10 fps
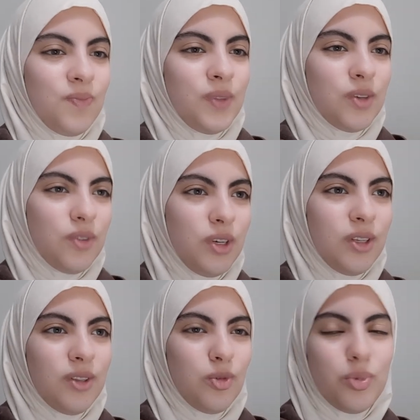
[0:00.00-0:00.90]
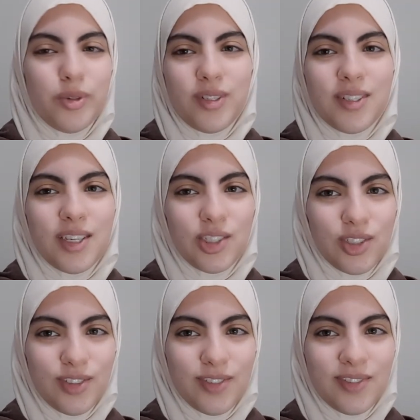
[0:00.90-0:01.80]
giving the
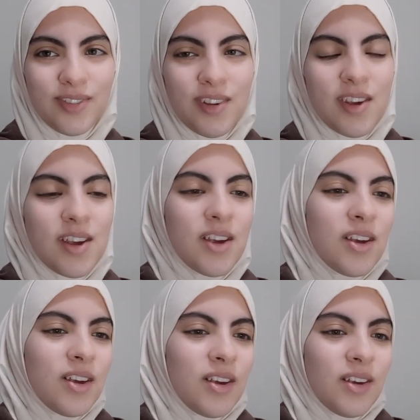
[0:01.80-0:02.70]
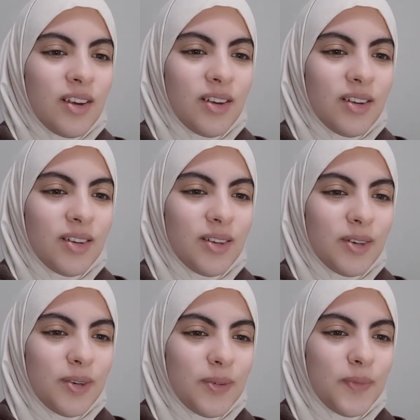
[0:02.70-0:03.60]
presentation.
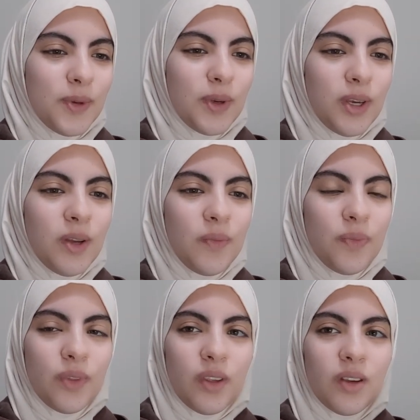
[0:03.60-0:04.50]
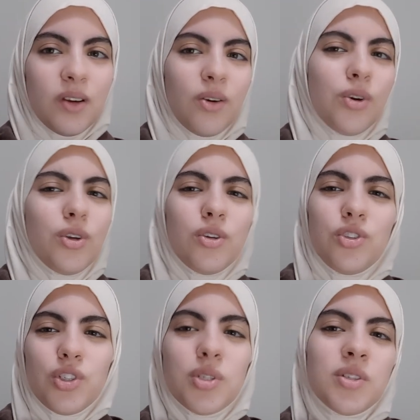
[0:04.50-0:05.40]
Okay? Or you could
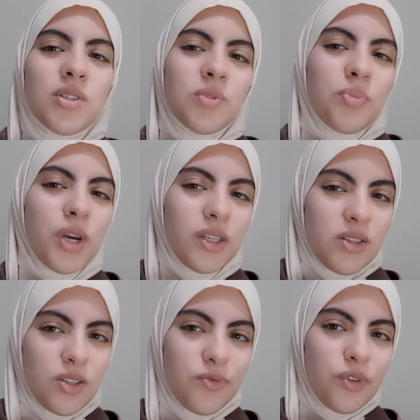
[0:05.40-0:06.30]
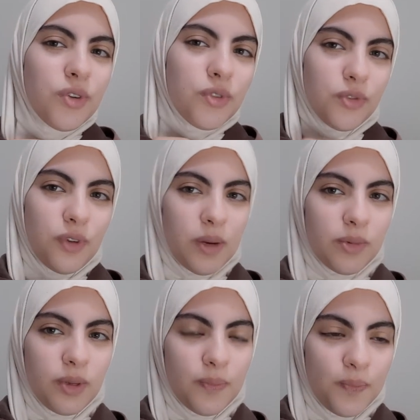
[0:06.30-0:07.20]
just practice in front of your
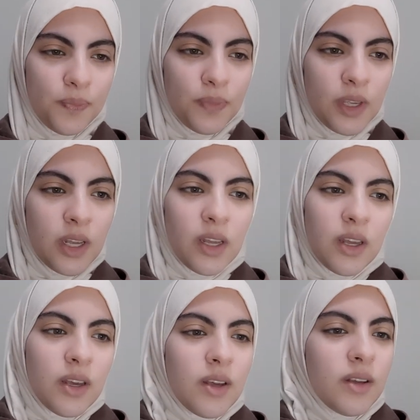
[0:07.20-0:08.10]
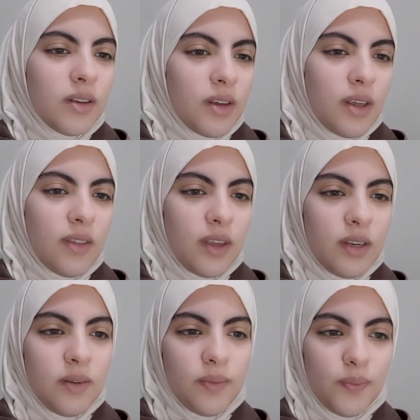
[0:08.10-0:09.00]
family. And
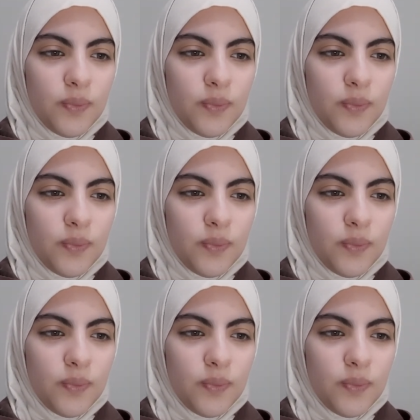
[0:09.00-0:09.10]
then,